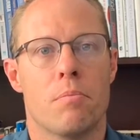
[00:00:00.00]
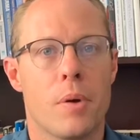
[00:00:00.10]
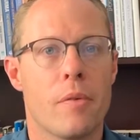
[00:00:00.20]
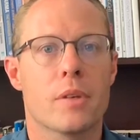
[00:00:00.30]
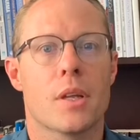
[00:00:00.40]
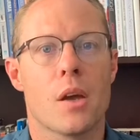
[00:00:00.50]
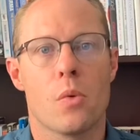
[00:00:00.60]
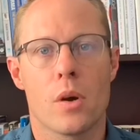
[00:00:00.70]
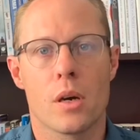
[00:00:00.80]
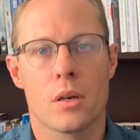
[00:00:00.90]

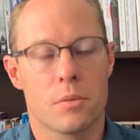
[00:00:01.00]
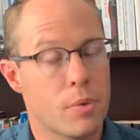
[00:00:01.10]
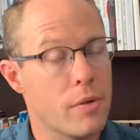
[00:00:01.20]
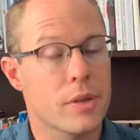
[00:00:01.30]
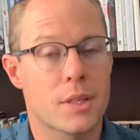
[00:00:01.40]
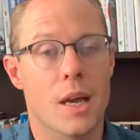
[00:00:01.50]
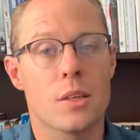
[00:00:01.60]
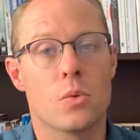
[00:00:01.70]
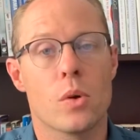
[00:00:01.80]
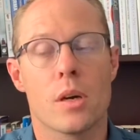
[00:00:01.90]
previous
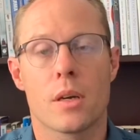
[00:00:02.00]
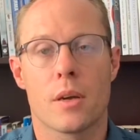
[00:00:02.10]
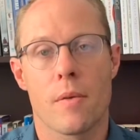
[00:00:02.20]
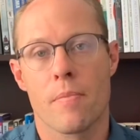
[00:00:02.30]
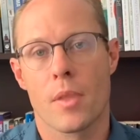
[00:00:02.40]
day's work,